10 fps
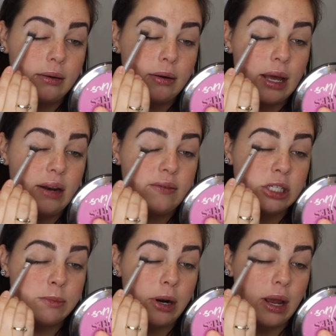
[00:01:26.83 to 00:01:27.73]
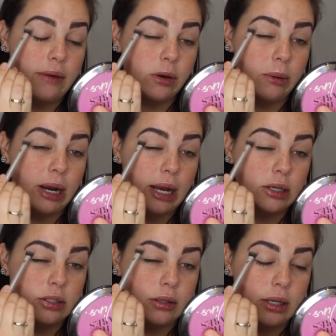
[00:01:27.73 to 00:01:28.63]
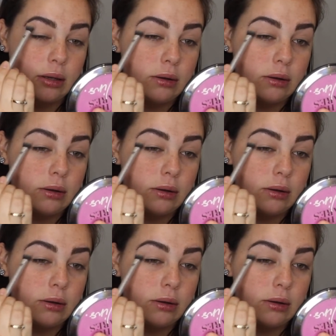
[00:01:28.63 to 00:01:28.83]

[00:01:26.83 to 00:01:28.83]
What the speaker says: Kind of just put it everywhere actually,